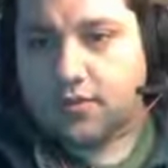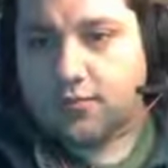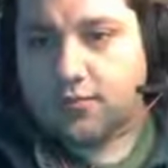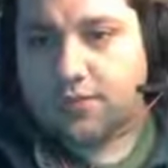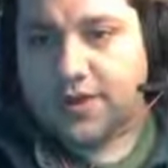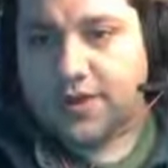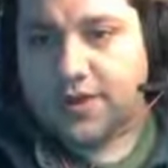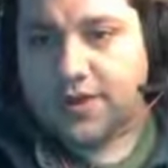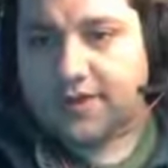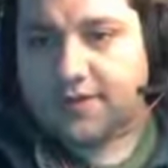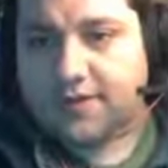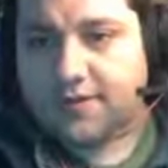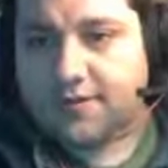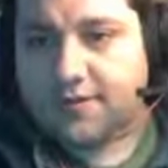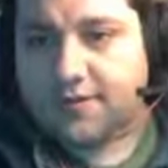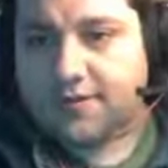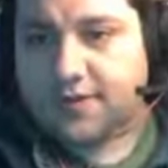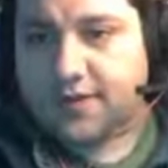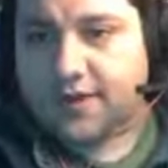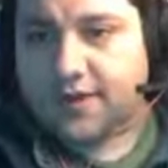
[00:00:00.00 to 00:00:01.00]
Beasts of the
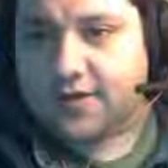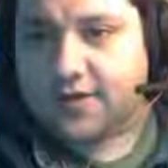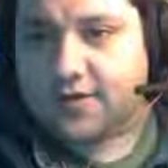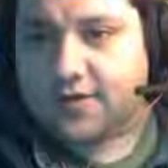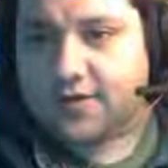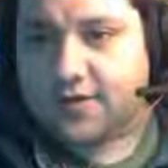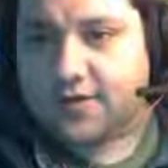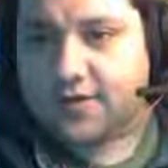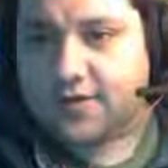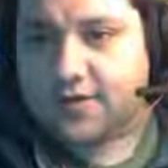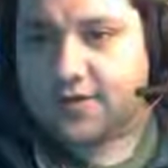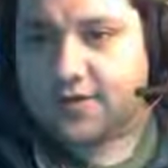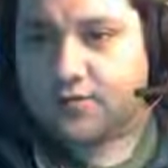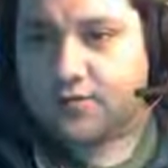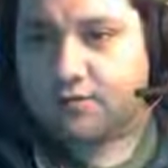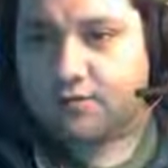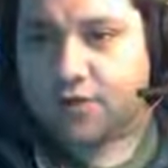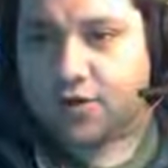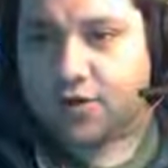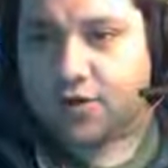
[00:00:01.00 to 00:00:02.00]
Field,
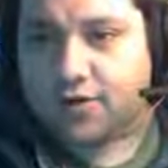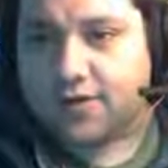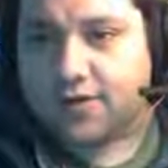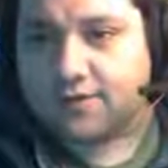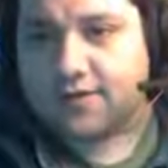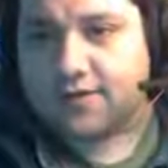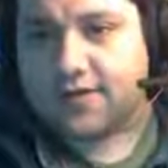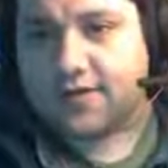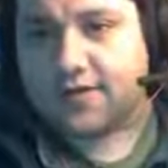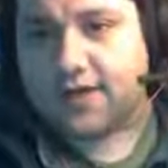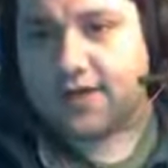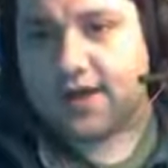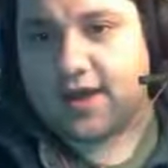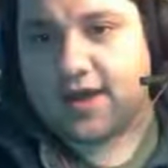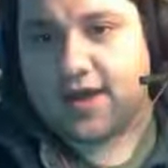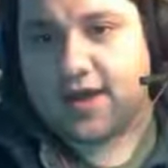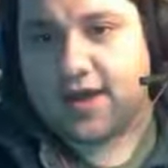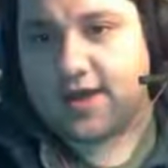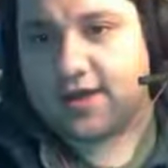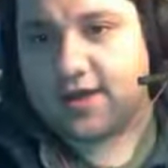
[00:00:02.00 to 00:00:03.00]
Birds of the
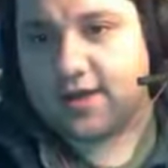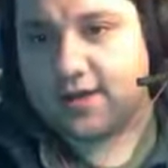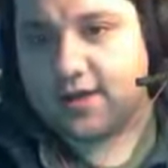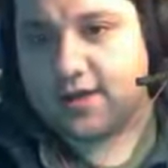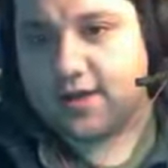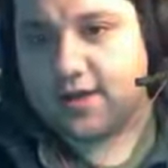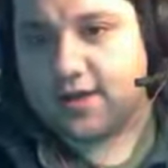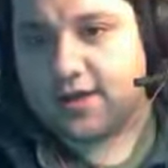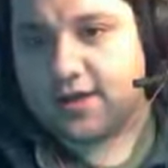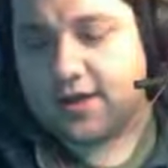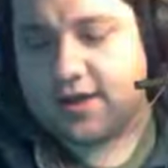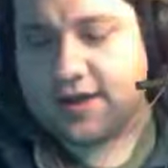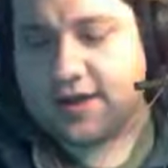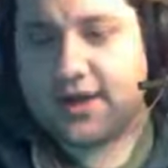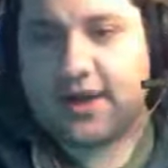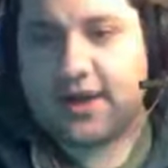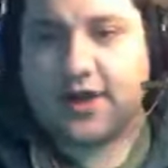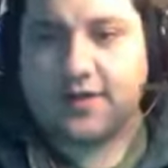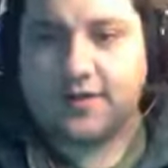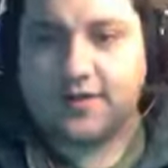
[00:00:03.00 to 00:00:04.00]
Sky.
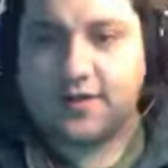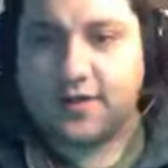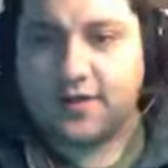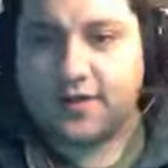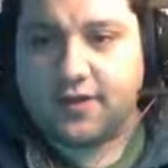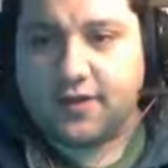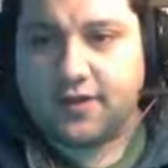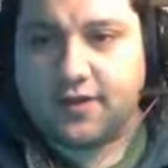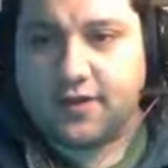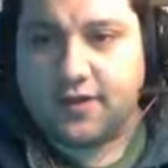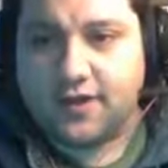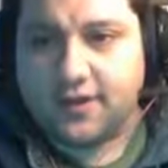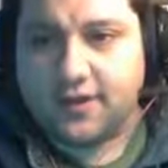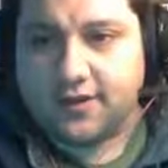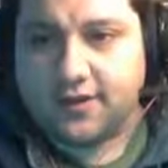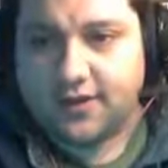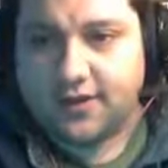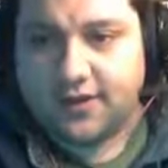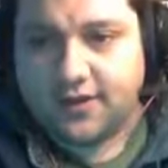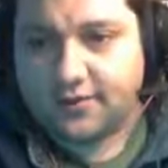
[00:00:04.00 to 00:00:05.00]
And as you can see,
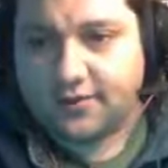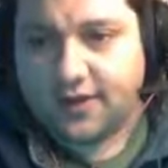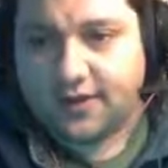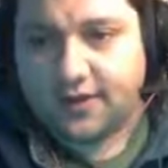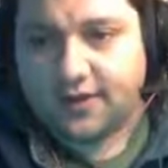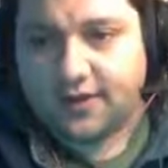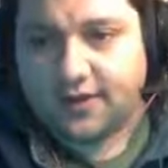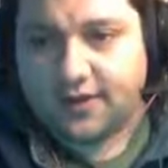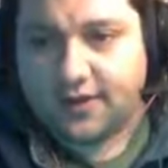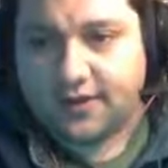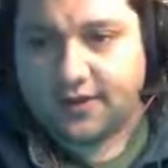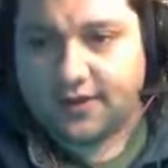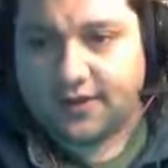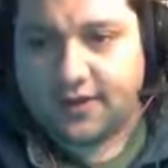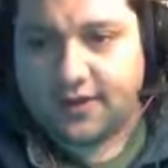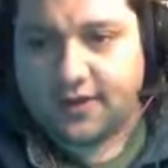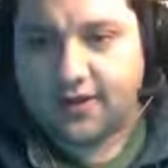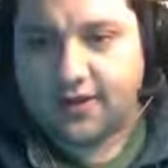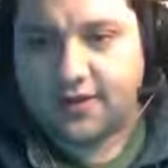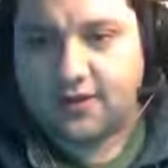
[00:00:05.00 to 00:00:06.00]
it's you know it's in
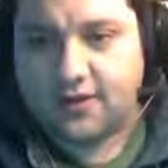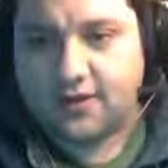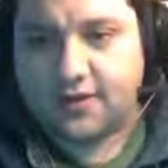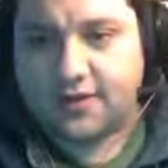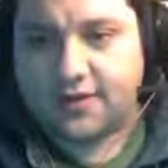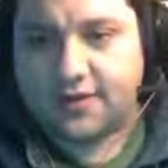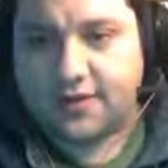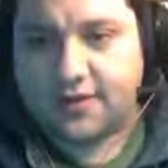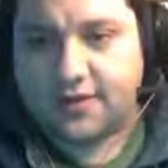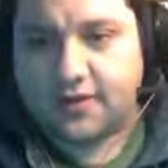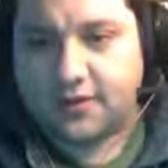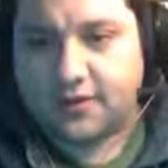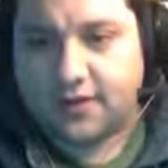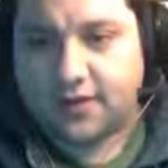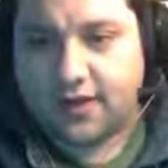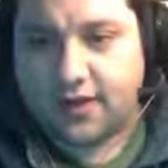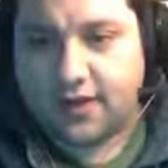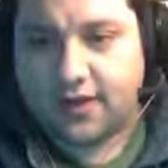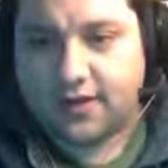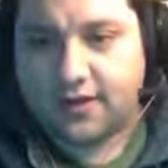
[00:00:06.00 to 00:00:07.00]
Ezekiel, it's in
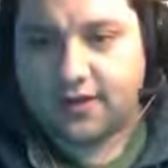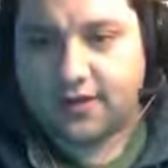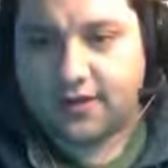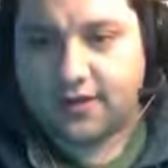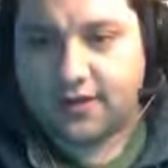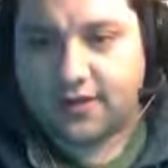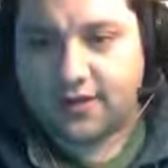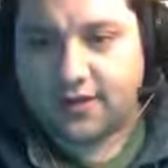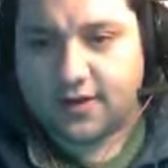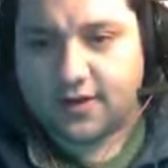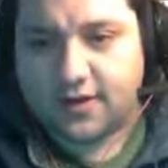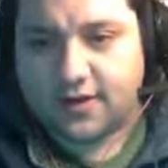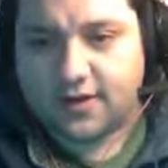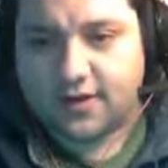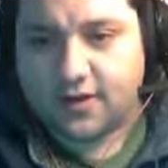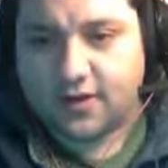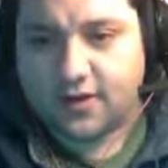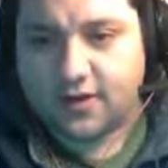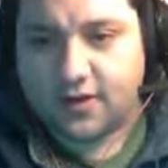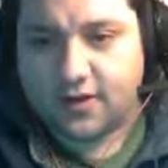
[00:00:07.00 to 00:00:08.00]
Hosea, it's in uh,
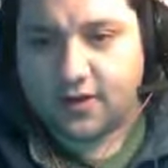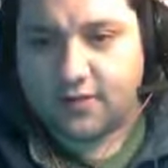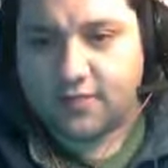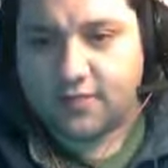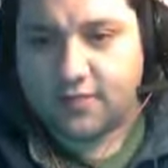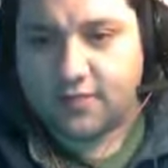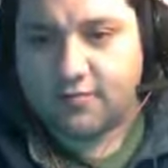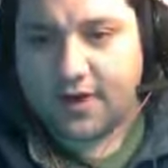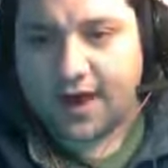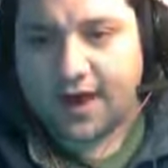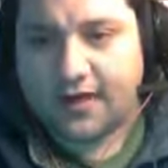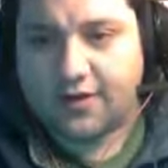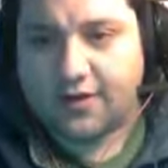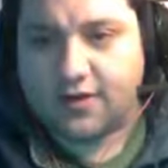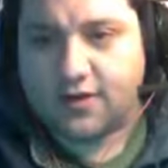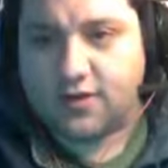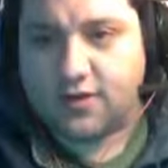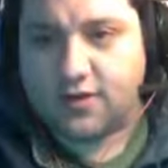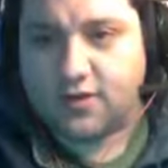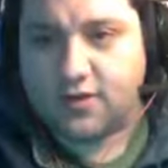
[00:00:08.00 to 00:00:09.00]
Psalm,
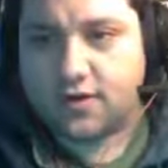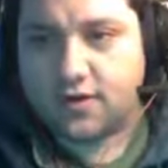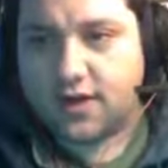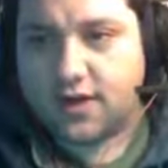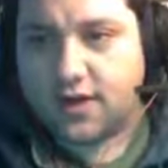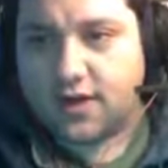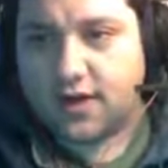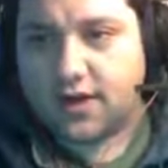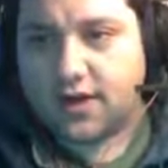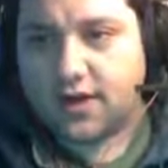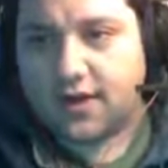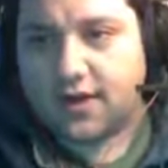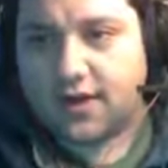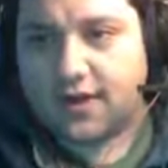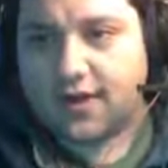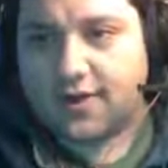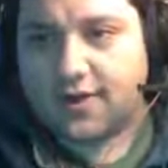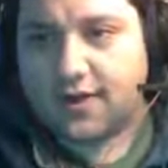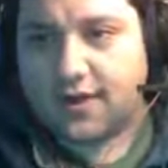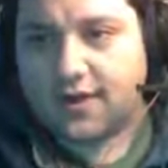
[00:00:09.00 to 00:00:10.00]
Matthew. Uh,
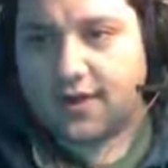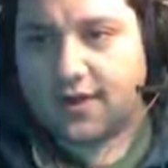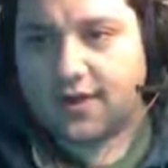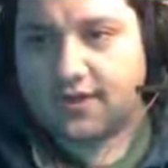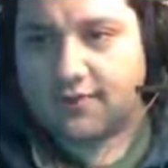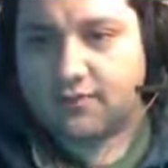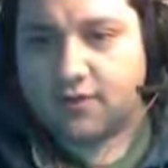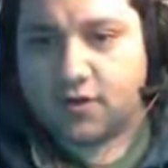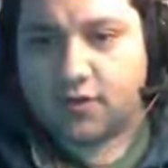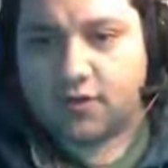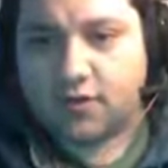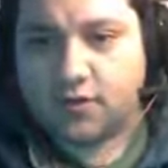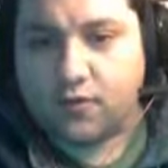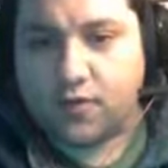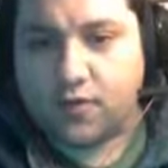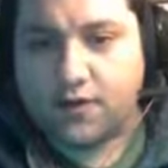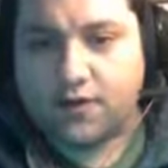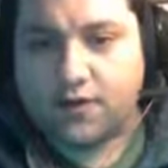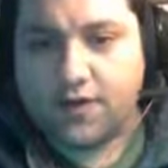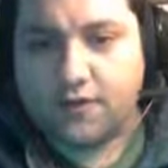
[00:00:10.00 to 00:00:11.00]
it's I think it's most
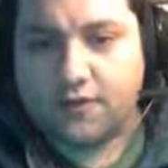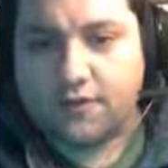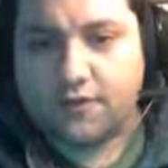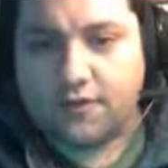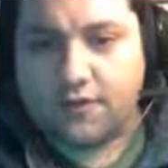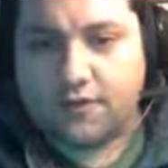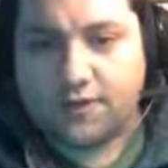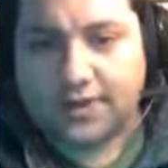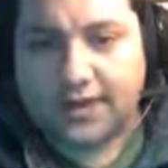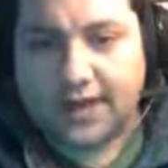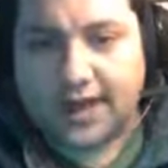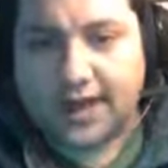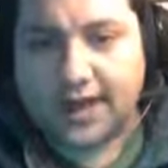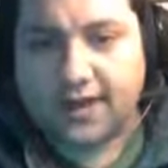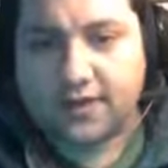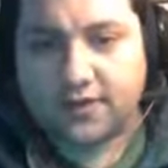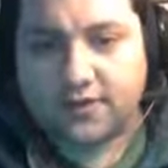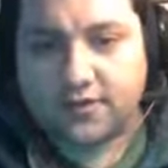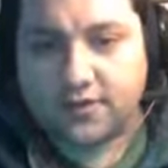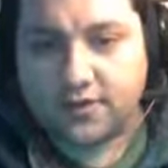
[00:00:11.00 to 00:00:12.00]
well known for
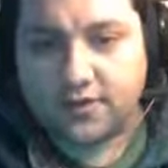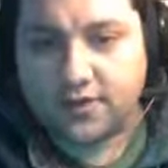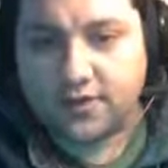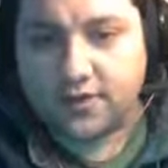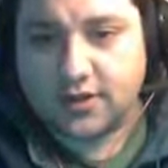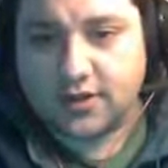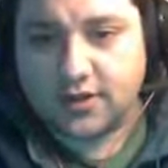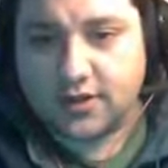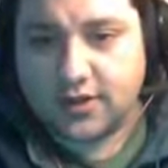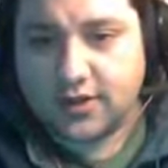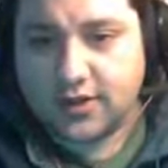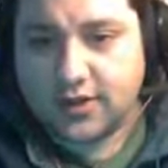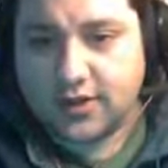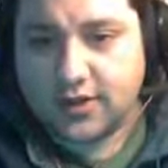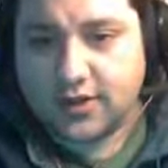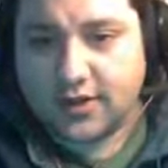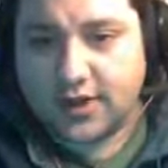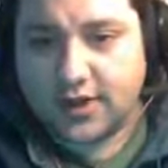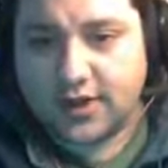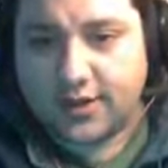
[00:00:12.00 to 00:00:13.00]
Daniel.
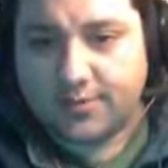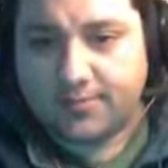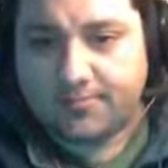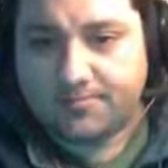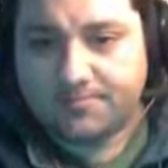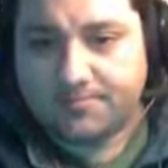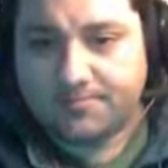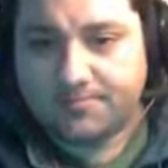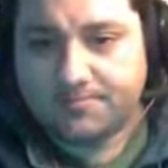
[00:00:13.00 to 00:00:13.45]
Um,